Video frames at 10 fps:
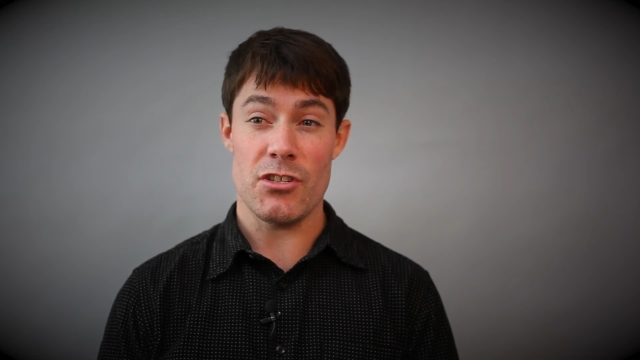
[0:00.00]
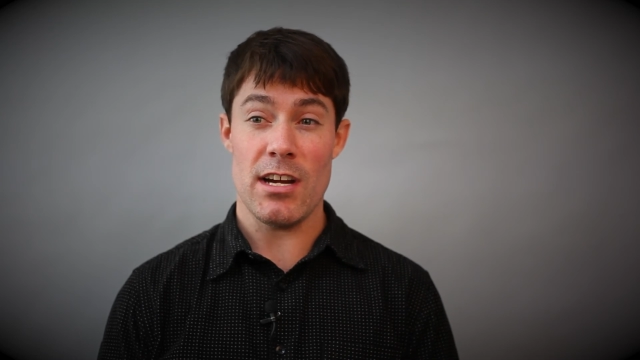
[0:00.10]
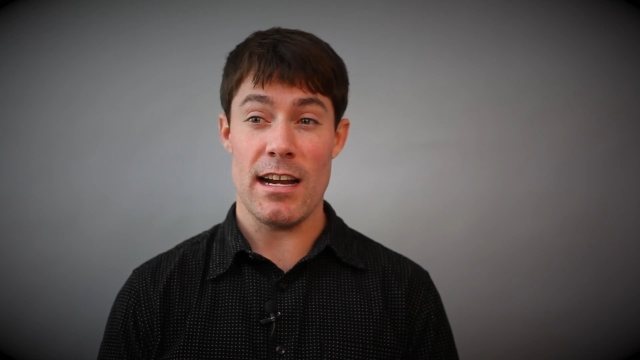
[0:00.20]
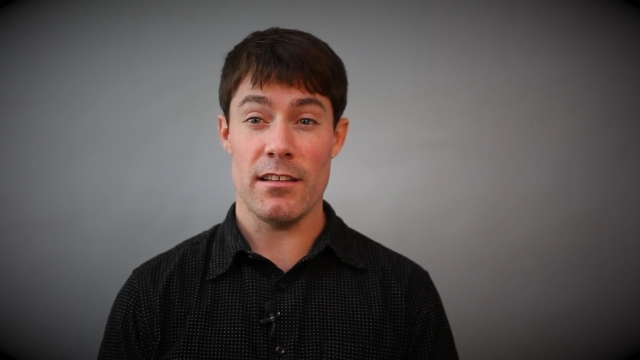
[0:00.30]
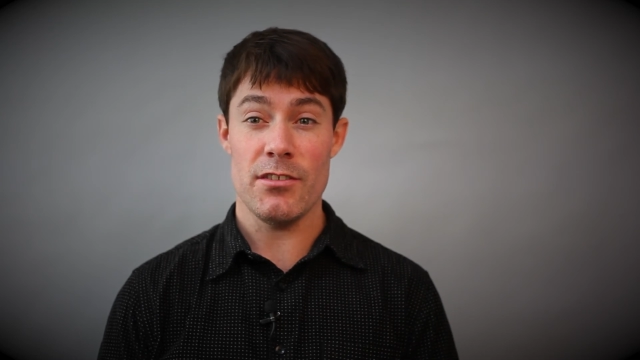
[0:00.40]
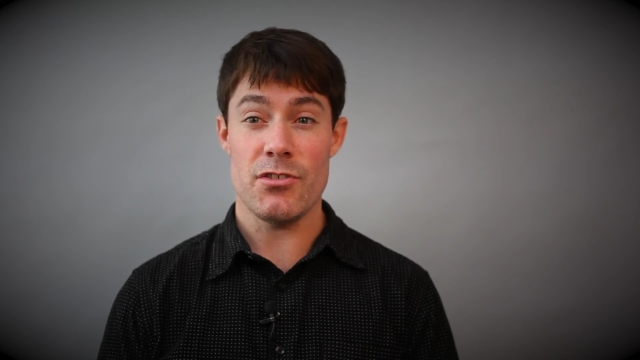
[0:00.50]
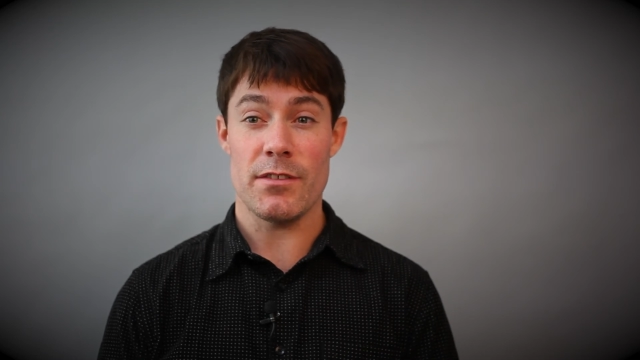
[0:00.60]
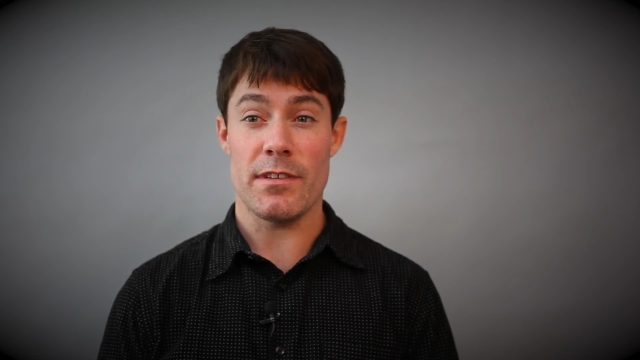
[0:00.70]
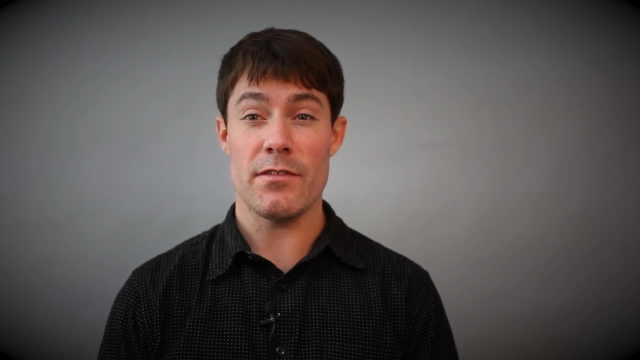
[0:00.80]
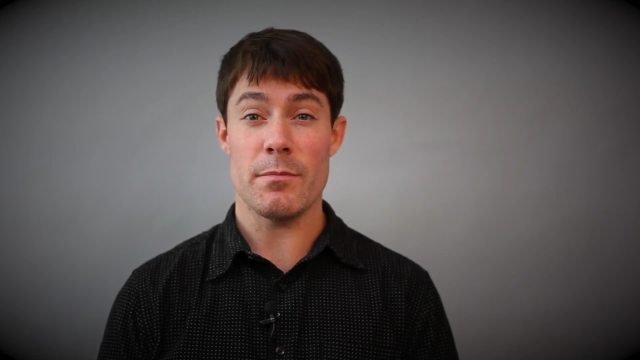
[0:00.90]
challenge
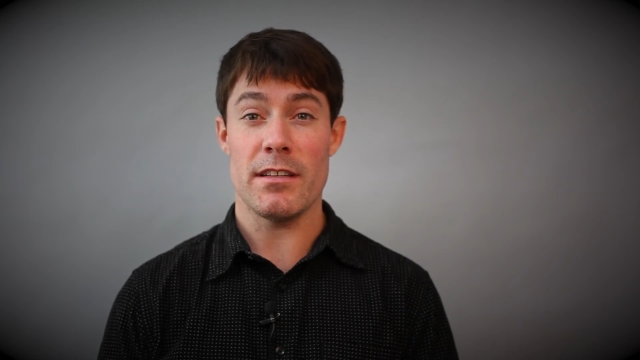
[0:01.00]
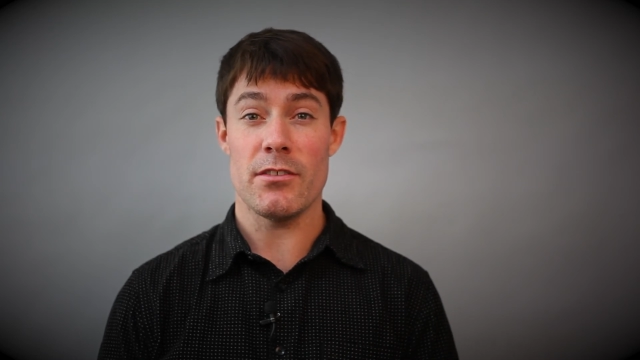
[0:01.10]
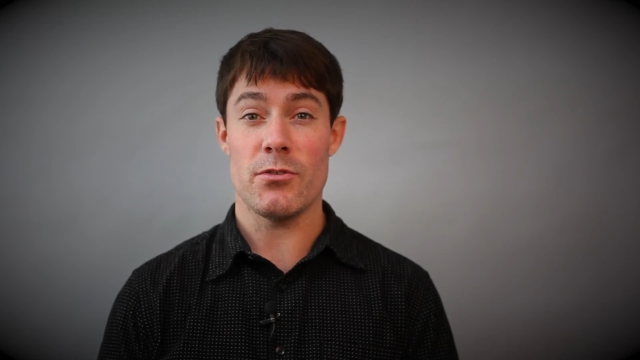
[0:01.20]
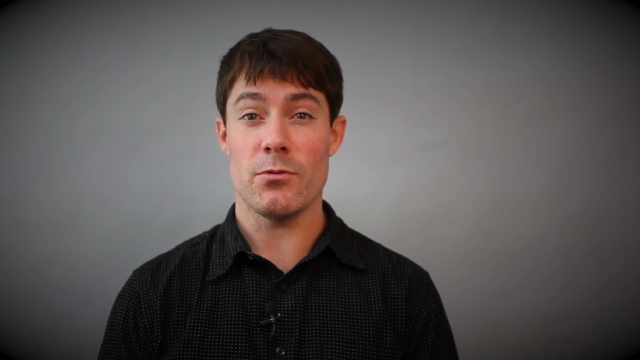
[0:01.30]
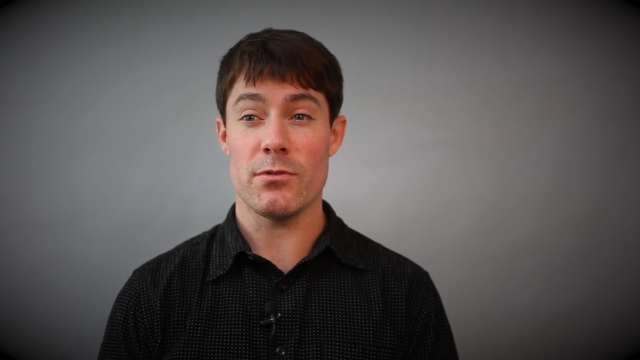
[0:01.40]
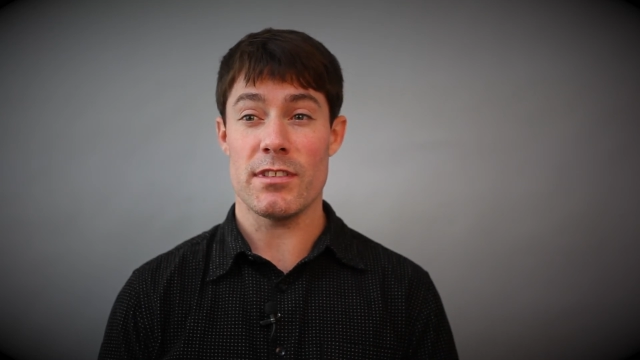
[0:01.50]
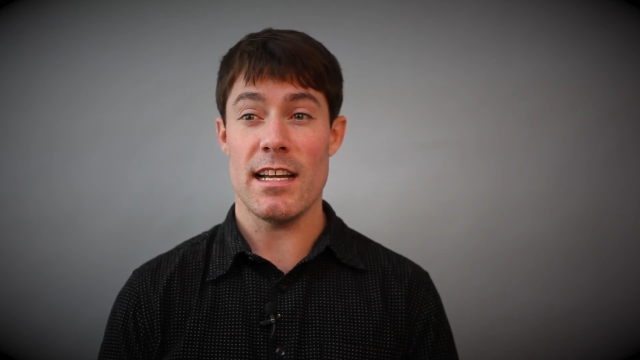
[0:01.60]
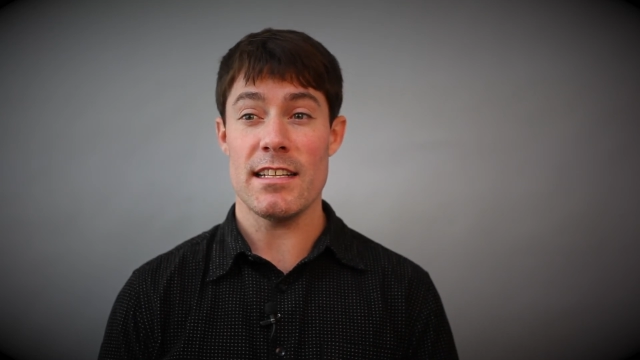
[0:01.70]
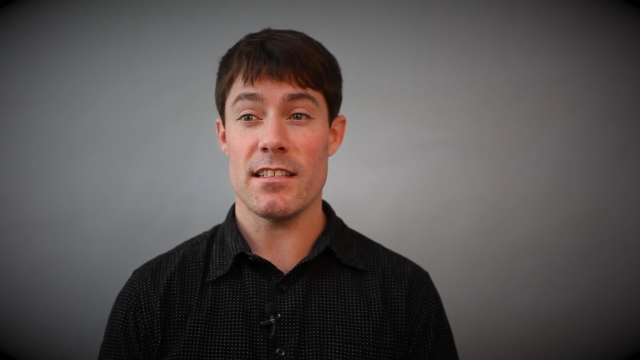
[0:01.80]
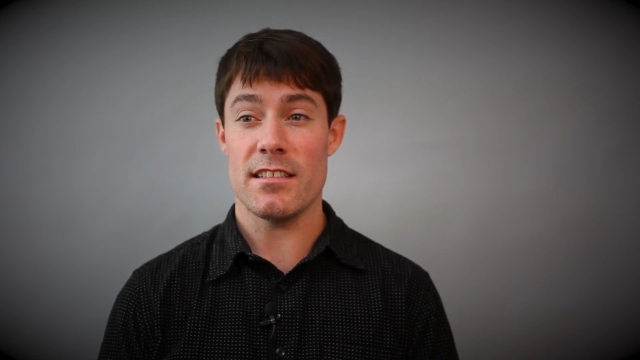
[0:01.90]
of giving me the tools
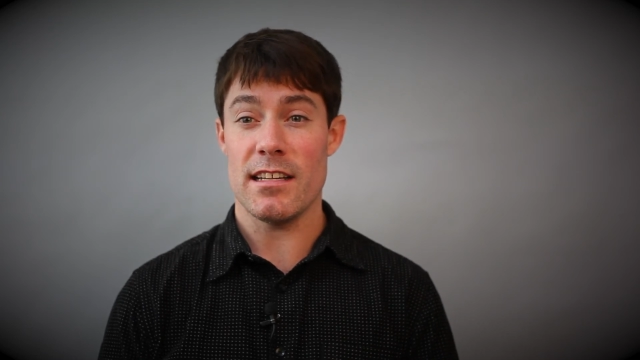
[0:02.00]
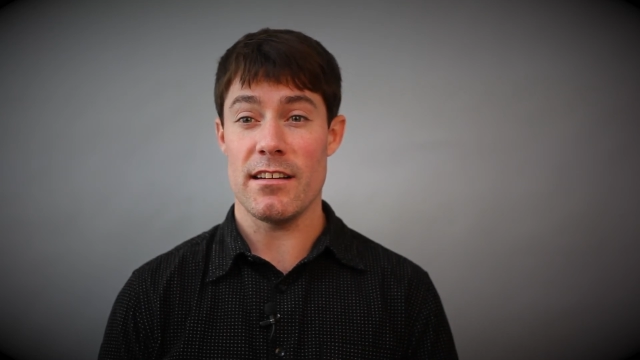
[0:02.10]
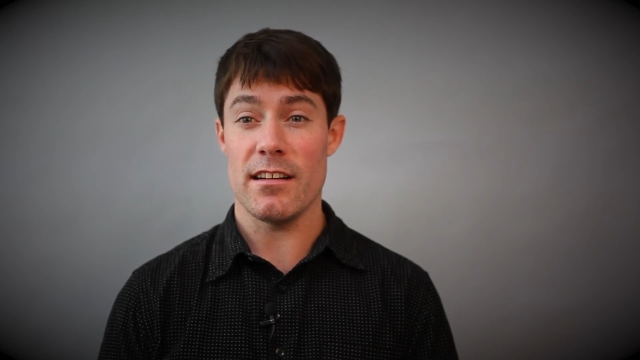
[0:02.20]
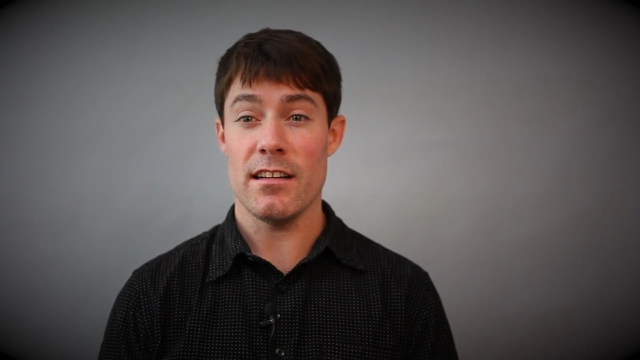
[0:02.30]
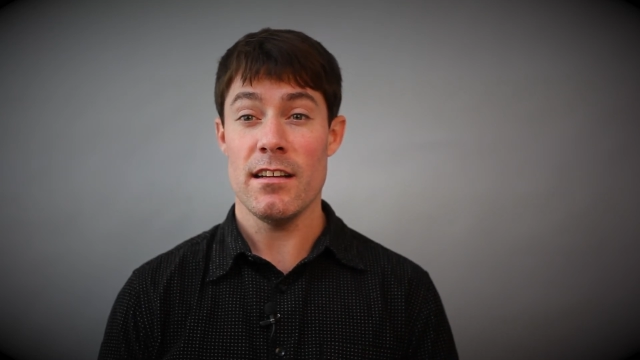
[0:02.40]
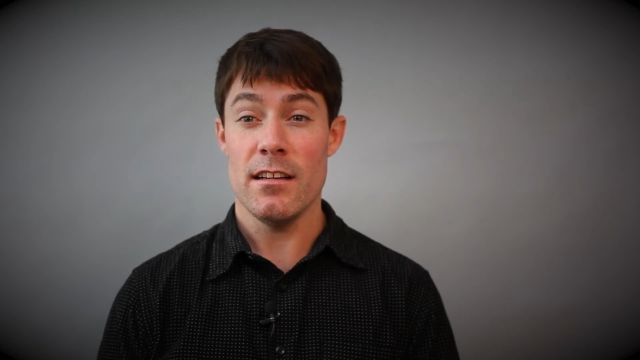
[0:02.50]
necessary